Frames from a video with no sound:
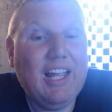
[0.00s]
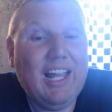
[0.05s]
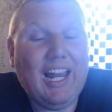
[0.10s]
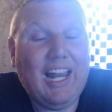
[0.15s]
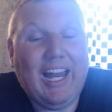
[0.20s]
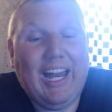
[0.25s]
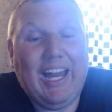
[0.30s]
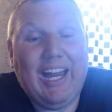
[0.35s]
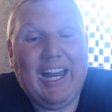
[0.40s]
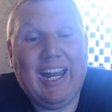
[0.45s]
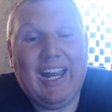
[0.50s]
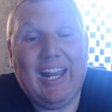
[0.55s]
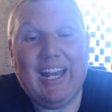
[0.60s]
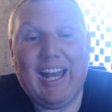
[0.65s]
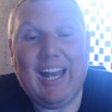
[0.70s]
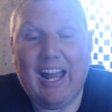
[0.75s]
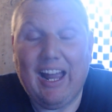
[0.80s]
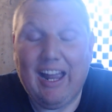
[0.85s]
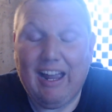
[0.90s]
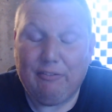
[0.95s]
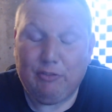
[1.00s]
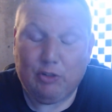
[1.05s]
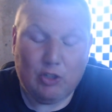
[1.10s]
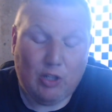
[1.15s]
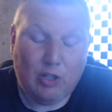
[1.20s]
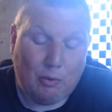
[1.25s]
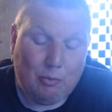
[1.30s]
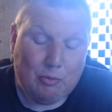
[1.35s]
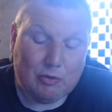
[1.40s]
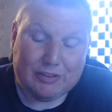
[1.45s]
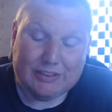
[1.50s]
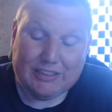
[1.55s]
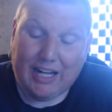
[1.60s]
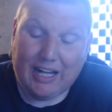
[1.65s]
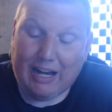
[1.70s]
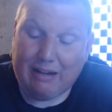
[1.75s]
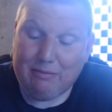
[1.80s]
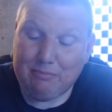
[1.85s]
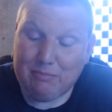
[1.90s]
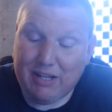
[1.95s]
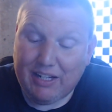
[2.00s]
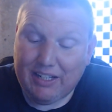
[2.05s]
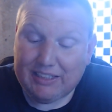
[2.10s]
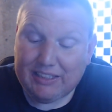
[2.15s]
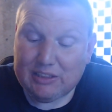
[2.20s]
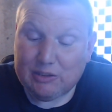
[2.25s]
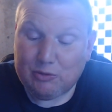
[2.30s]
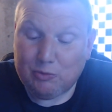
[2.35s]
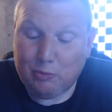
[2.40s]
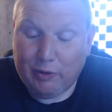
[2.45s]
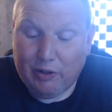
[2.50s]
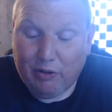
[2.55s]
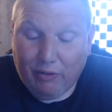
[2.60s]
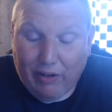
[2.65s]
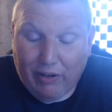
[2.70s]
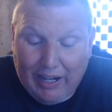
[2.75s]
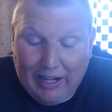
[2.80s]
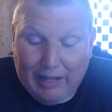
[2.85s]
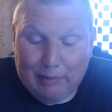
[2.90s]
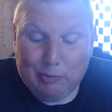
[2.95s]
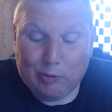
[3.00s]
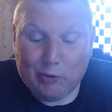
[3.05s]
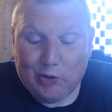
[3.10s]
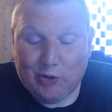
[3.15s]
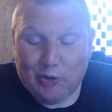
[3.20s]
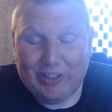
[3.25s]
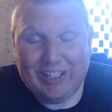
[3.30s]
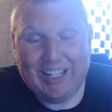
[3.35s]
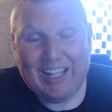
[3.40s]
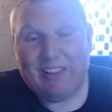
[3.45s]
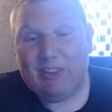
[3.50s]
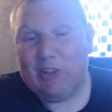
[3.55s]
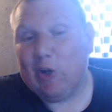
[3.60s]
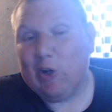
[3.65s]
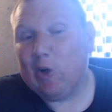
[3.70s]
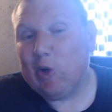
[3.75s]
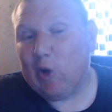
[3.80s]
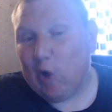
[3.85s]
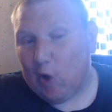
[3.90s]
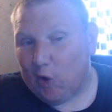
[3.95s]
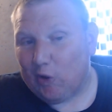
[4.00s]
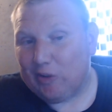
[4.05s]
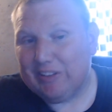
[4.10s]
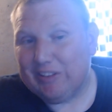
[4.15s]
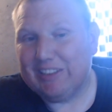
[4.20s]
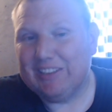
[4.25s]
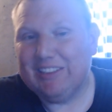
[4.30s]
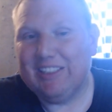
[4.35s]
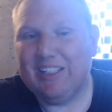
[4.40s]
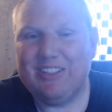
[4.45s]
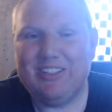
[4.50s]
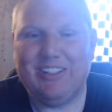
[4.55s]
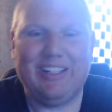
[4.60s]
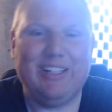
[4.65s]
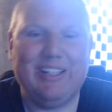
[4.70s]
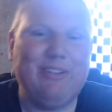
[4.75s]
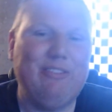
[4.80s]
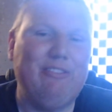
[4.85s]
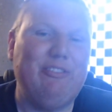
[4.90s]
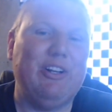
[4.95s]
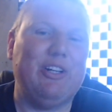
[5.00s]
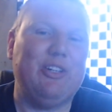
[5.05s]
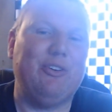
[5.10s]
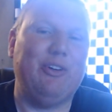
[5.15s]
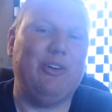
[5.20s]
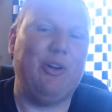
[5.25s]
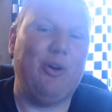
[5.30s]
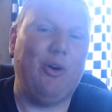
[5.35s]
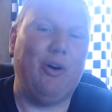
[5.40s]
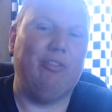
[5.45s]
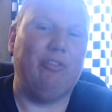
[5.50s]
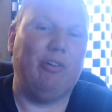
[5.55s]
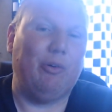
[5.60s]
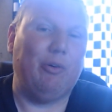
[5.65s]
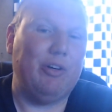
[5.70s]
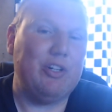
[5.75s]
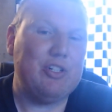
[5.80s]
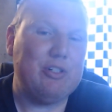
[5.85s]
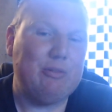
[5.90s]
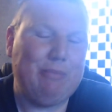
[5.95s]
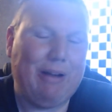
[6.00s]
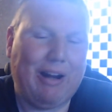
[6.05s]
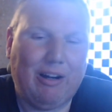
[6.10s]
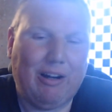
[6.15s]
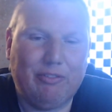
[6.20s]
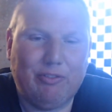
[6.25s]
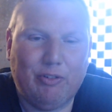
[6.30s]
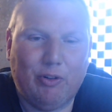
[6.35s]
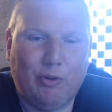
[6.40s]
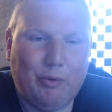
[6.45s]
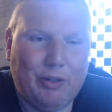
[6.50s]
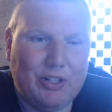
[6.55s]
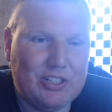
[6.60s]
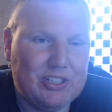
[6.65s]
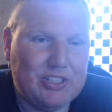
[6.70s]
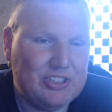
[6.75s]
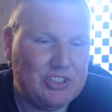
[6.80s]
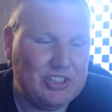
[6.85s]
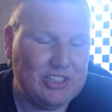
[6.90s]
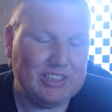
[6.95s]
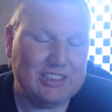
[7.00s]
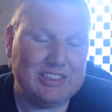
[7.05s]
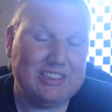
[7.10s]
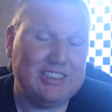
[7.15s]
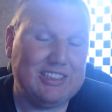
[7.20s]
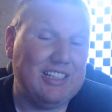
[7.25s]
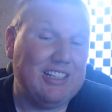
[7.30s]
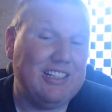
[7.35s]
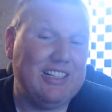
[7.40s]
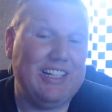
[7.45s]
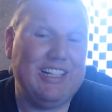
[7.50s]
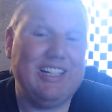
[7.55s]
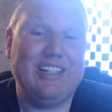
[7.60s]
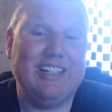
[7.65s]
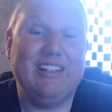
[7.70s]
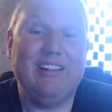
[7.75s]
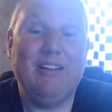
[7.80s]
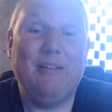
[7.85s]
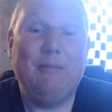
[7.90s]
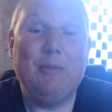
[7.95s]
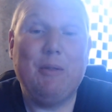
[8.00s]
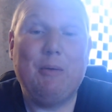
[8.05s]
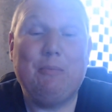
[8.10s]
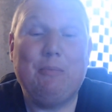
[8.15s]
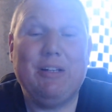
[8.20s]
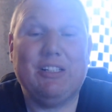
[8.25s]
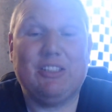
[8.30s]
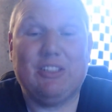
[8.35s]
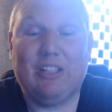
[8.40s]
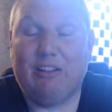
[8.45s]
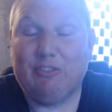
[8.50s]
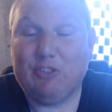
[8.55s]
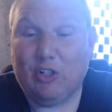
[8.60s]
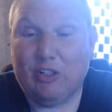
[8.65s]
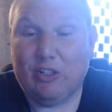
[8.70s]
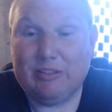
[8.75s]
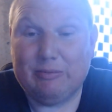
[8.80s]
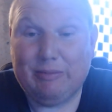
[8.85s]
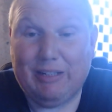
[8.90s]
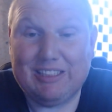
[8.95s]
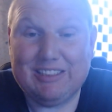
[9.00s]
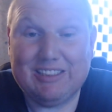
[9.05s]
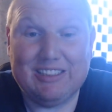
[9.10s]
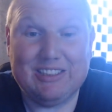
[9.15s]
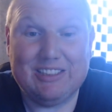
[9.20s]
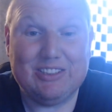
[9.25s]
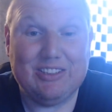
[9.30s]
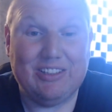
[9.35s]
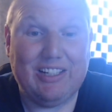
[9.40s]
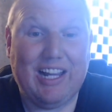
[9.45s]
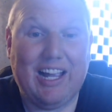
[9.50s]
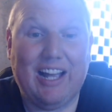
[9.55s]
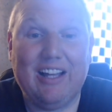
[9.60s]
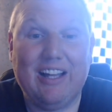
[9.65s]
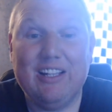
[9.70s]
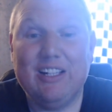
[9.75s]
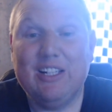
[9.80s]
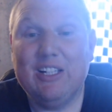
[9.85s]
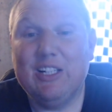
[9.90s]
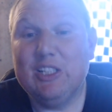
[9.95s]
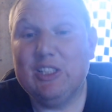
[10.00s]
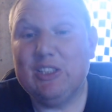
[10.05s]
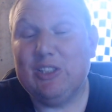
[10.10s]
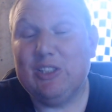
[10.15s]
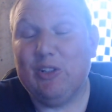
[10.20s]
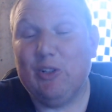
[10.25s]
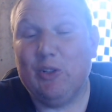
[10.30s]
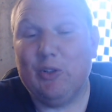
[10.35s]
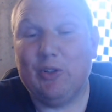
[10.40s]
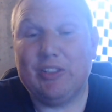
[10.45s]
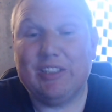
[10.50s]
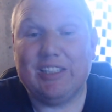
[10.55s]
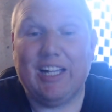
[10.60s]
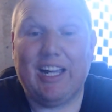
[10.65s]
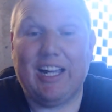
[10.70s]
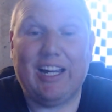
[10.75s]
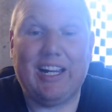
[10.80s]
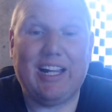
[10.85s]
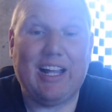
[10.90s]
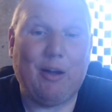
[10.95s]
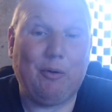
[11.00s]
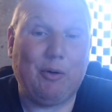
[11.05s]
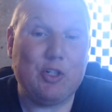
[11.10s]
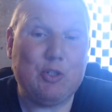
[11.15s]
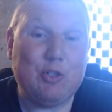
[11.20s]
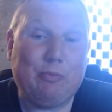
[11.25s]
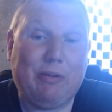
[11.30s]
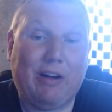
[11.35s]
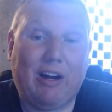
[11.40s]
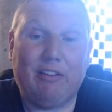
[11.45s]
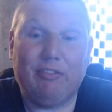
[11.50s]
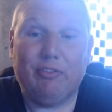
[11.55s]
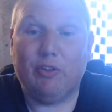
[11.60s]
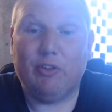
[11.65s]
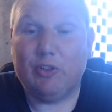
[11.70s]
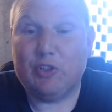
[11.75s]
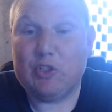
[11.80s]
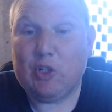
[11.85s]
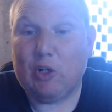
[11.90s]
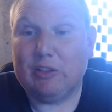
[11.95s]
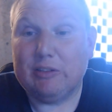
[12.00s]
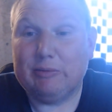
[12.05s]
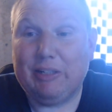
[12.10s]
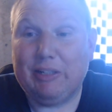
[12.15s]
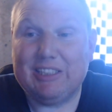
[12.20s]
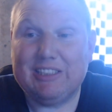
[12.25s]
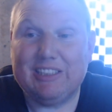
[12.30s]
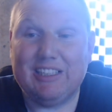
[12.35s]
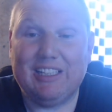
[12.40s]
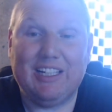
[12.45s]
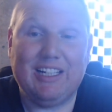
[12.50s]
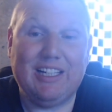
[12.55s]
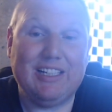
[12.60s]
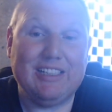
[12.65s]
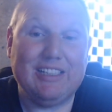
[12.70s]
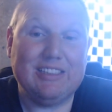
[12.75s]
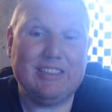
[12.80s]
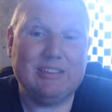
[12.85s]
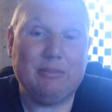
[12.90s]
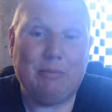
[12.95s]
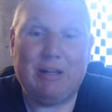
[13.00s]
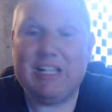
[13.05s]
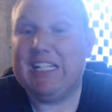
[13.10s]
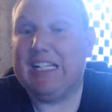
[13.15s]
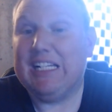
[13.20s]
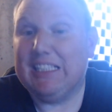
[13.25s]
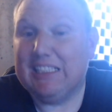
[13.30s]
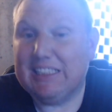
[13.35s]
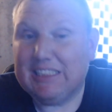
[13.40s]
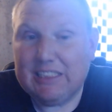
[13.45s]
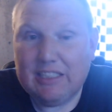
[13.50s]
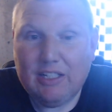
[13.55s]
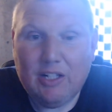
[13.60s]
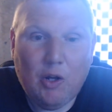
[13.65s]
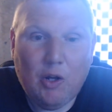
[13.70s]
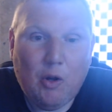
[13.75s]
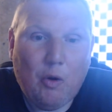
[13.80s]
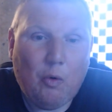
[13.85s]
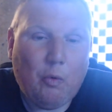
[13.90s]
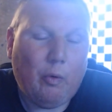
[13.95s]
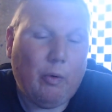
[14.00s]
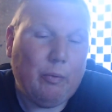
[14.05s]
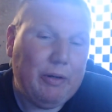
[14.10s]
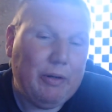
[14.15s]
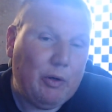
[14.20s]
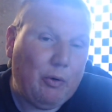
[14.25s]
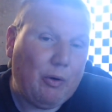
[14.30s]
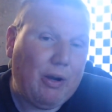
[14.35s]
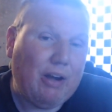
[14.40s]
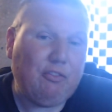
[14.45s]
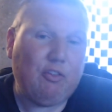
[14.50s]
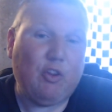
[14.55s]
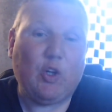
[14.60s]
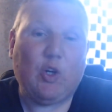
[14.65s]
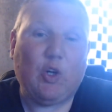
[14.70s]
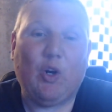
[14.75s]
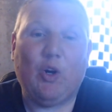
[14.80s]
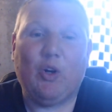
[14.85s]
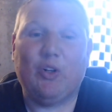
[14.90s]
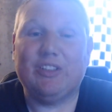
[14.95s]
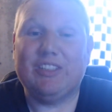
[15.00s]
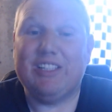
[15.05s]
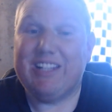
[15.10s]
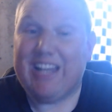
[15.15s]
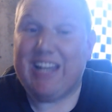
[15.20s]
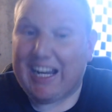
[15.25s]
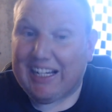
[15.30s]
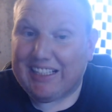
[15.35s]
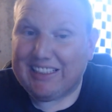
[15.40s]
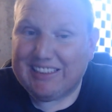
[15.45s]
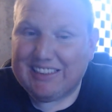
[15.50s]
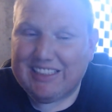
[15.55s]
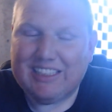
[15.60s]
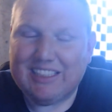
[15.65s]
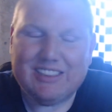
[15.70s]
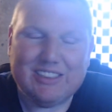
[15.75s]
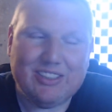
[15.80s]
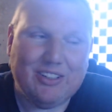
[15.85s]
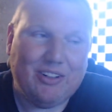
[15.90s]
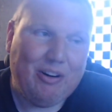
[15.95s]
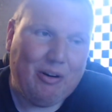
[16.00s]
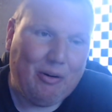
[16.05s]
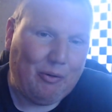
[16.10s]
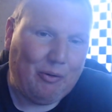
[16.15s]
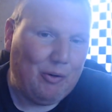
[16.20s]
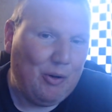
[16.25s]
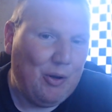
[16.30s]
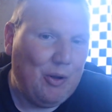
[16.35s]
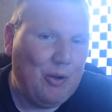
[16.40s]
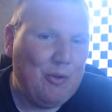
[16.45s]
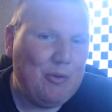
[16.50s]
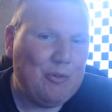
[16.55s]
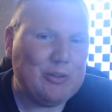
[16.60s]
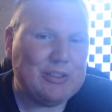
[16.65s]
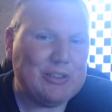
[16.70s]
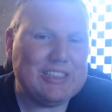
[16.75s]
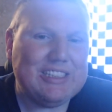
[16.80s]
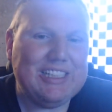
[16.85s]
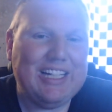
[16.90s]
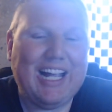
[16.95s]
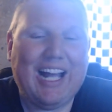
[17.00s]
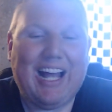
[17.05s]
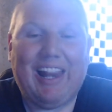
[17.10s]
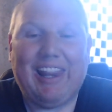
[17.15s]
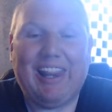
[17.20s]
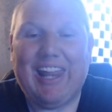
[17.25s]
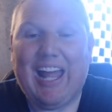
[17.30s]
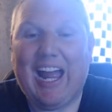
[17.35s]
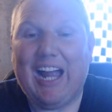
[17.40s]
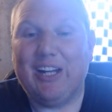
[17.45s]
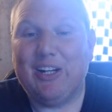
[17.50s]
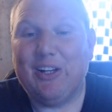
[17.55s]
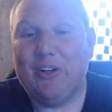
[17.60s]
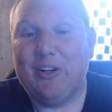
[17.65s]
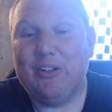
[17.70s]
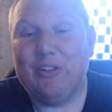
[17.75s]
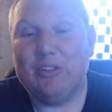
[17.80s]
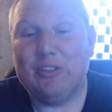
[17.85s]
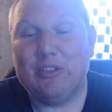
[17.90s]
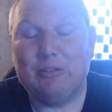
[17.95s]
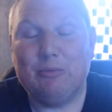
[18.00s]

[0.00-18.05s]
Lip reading: And after almost 9 minutes, we were able to get the Kirks to get the victory over Rich and Powerful, which just pissed off Charles Mason. So yeah, so it looks like Rich and Powerful, Charles Mason, and his minions will be going after the Kirks next. So we'll see how that goes.